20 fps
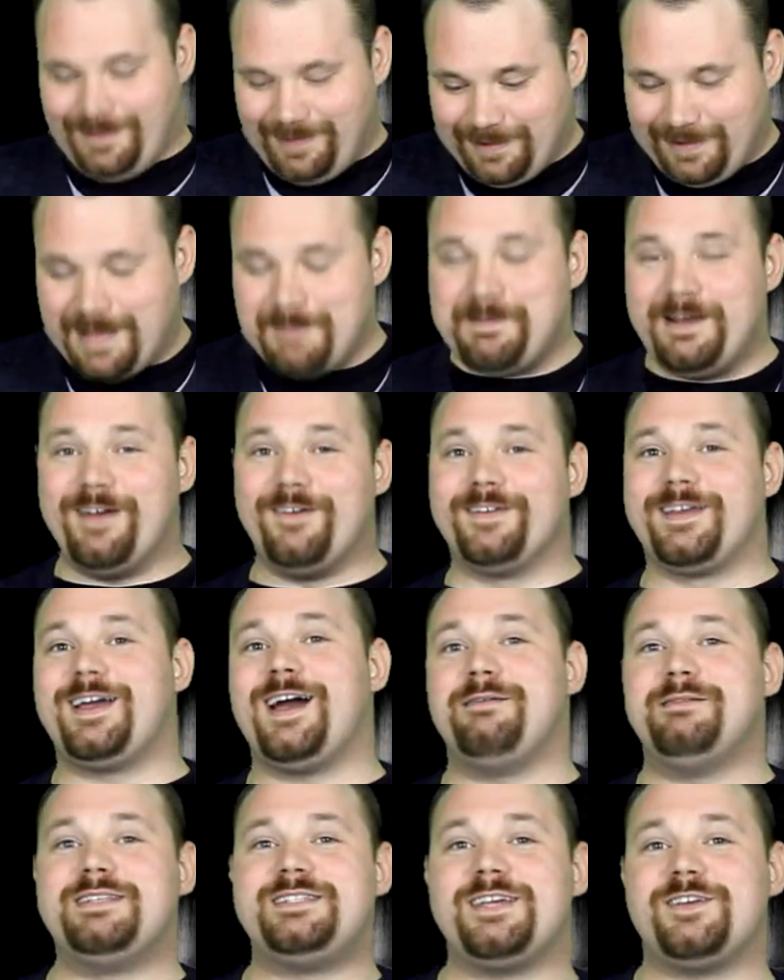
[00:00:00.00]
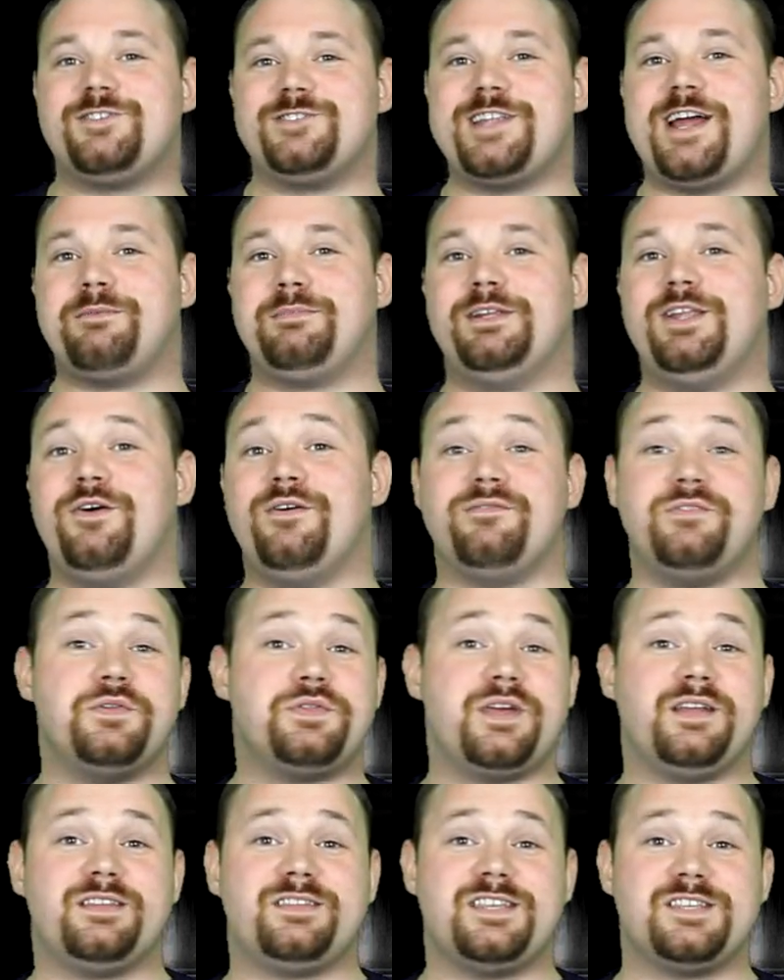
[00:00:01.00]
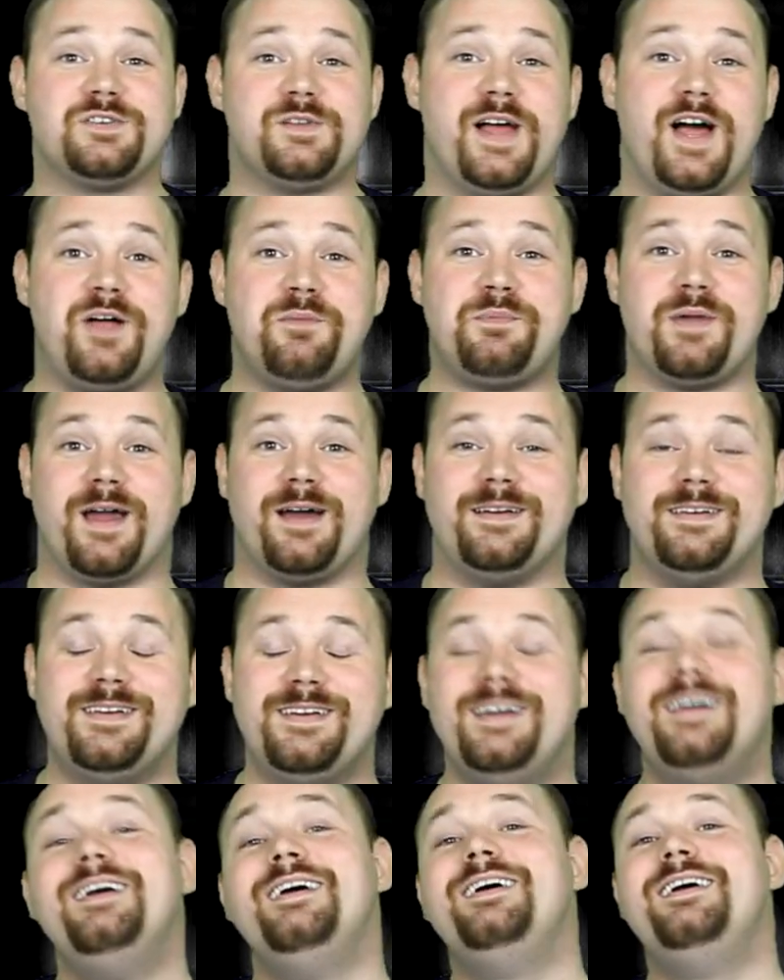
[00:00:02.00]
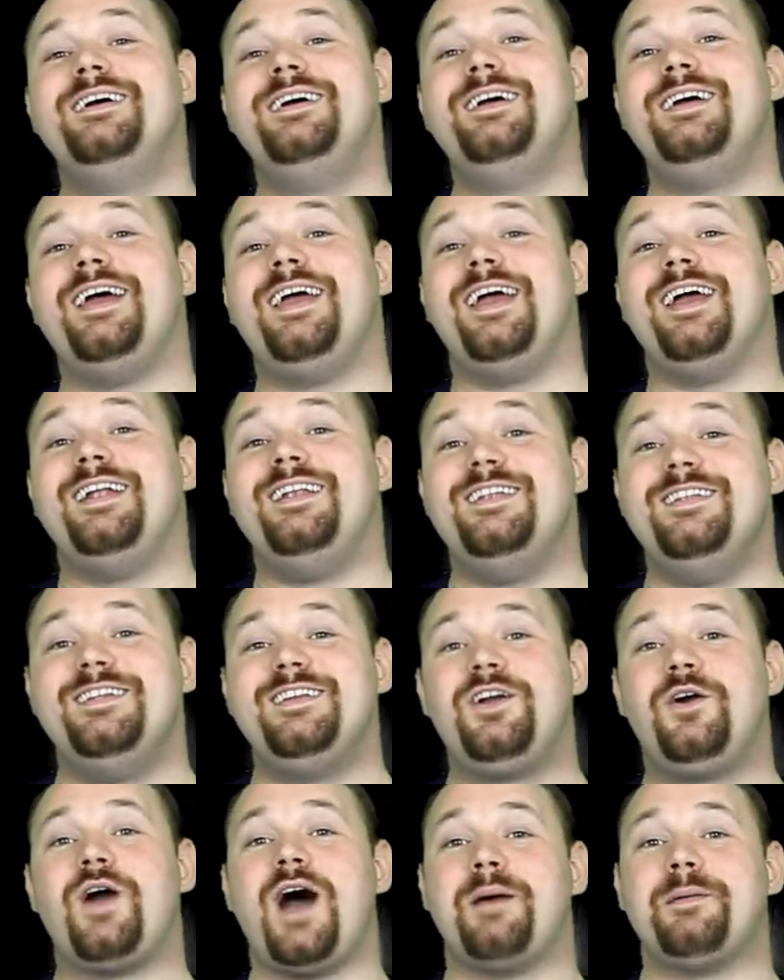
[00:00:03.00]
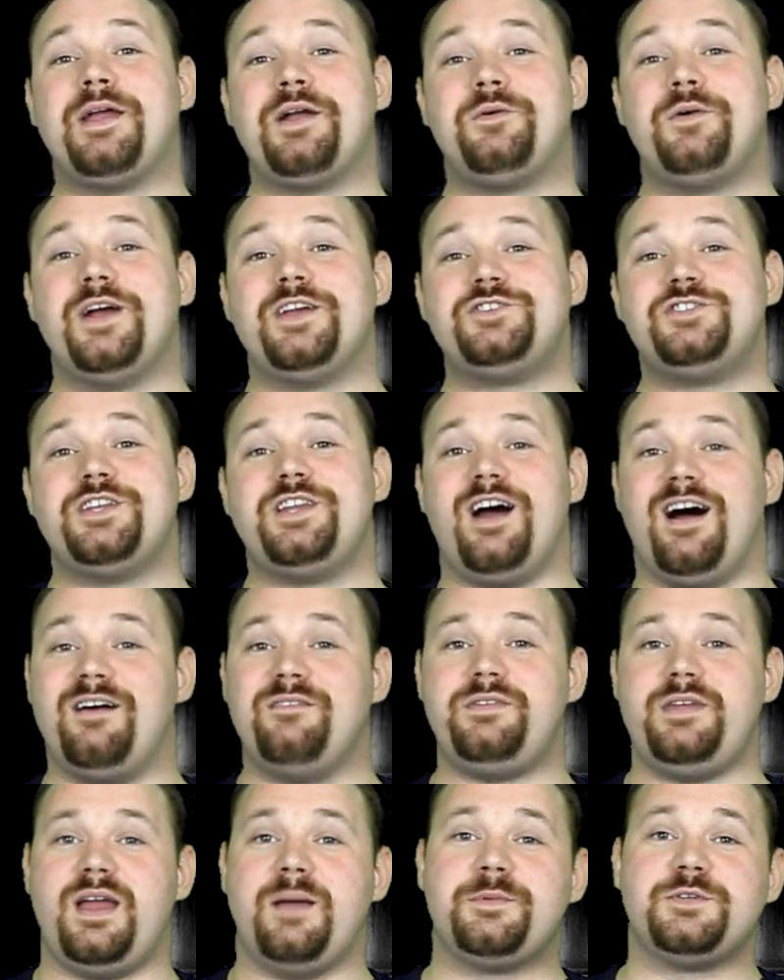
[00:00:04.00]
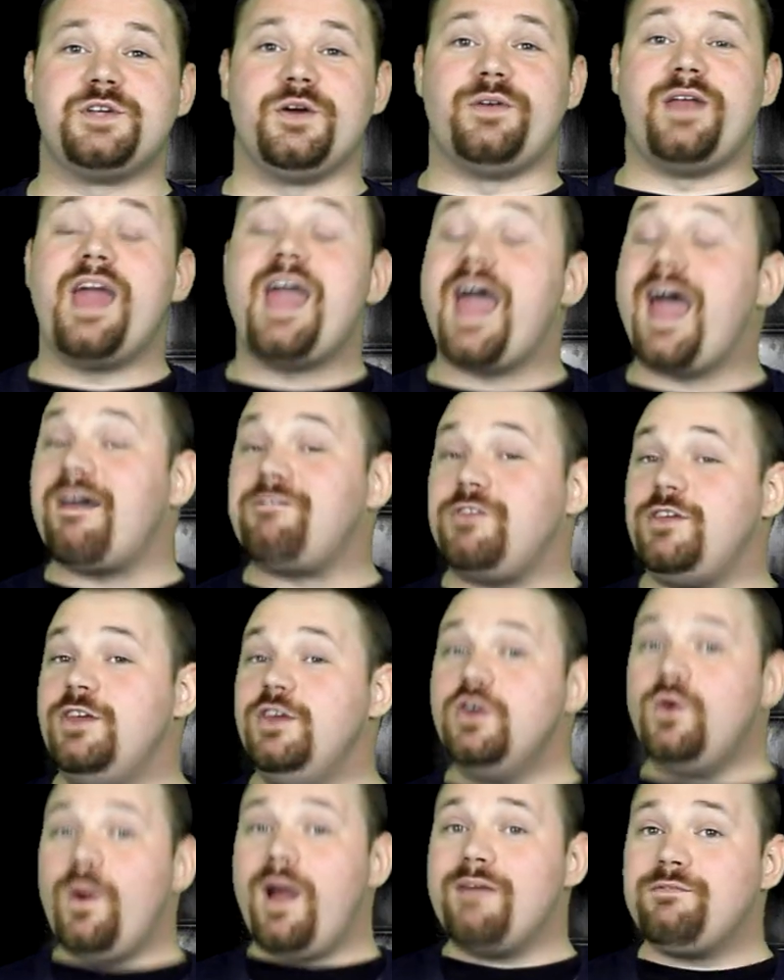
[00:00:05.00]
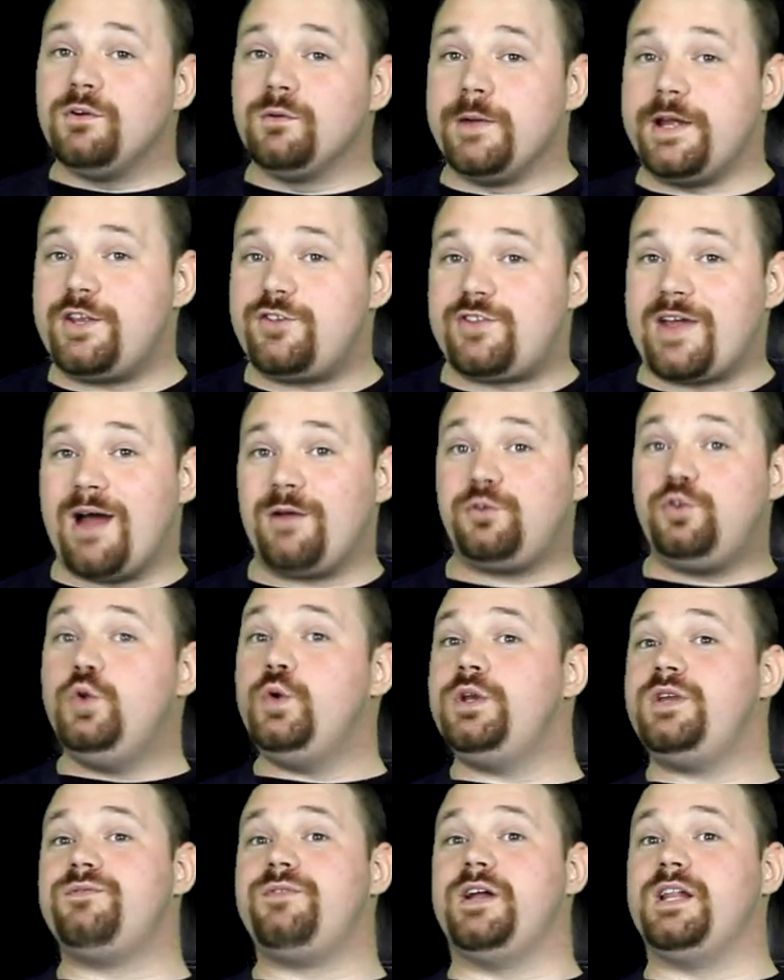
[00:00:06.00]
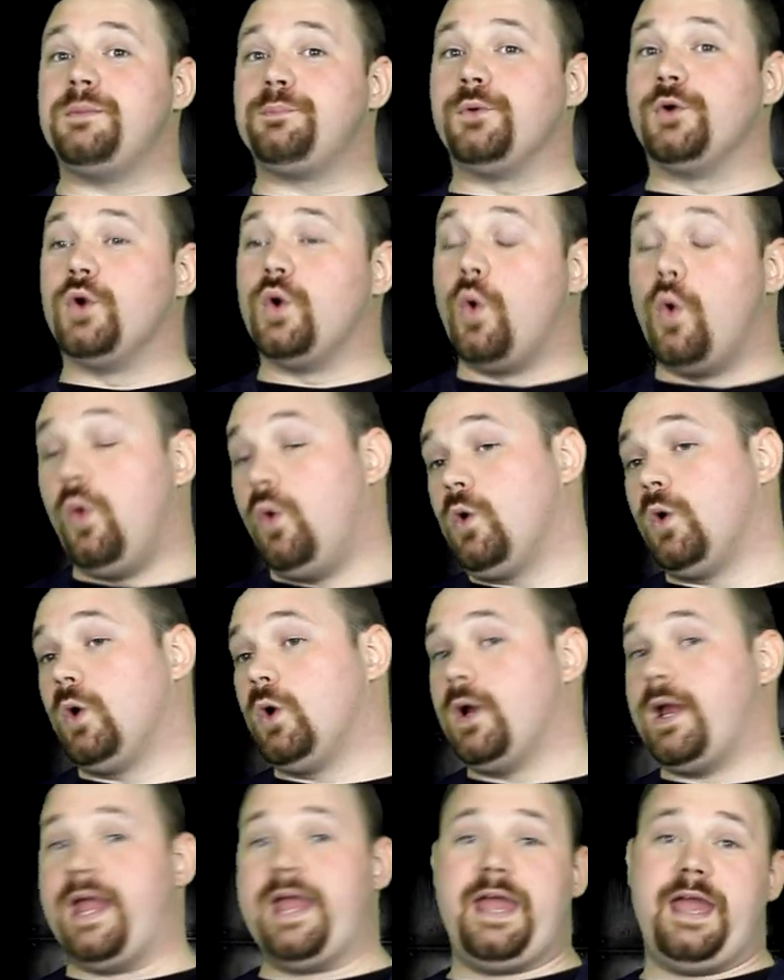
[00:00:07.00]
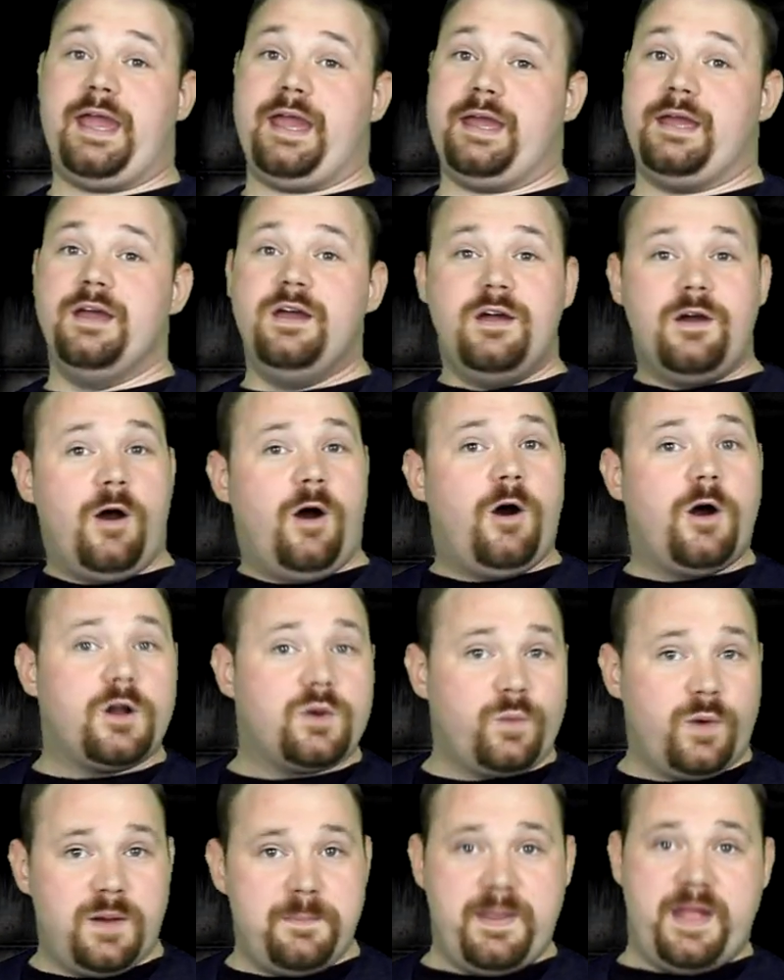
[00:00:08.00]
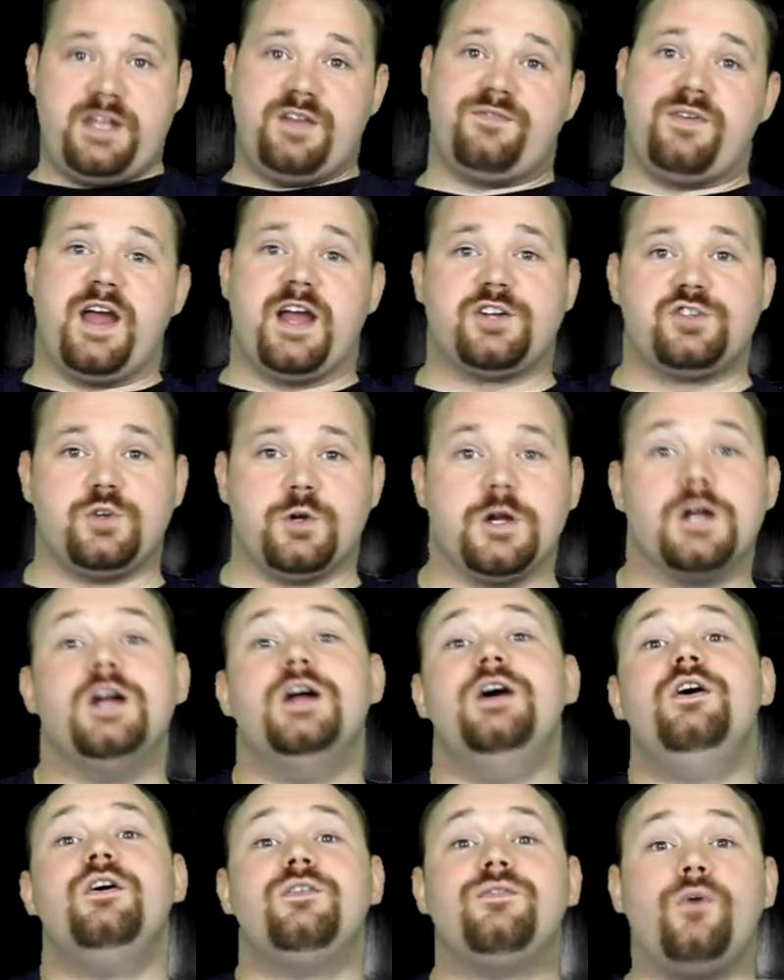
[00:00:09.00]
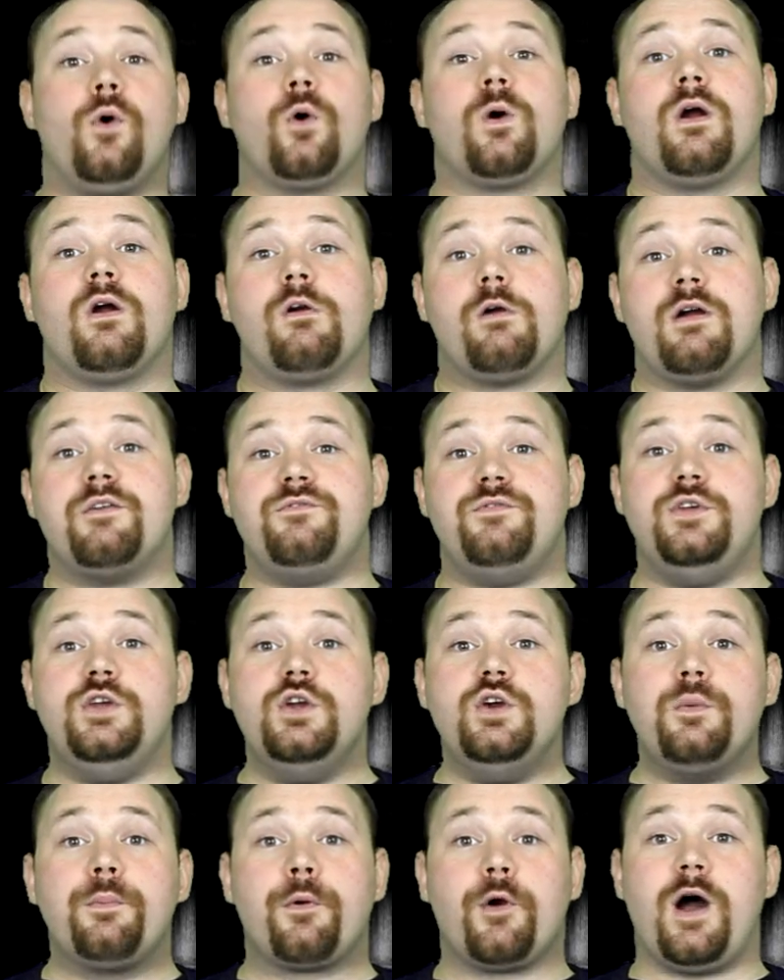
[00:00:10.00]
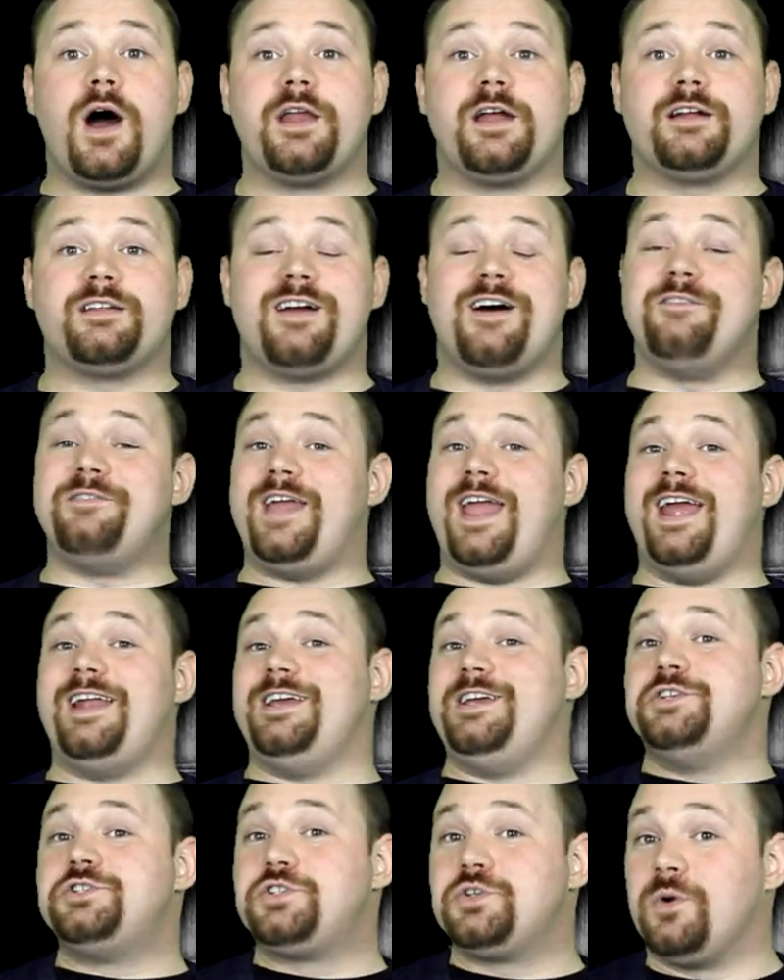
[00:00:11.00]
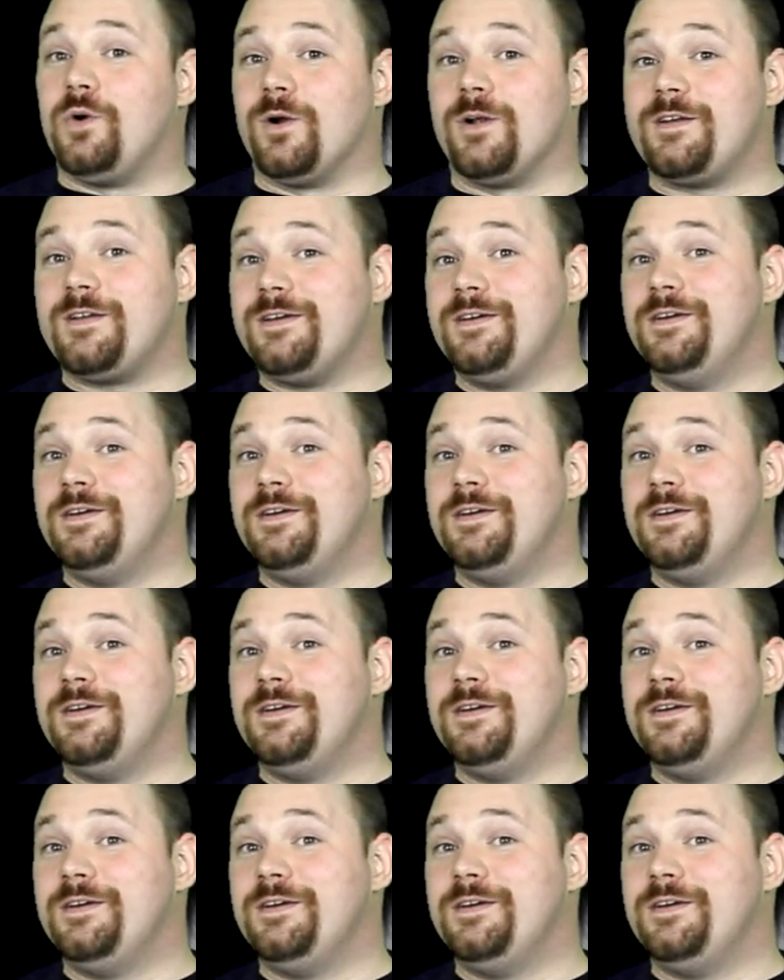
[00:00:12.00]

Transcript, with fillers: Let me know in the comment section down below if you think this will help you. Comment question of the episode. Have you ever reached out to a developer or a hardware manufacturer for a review product of any sort?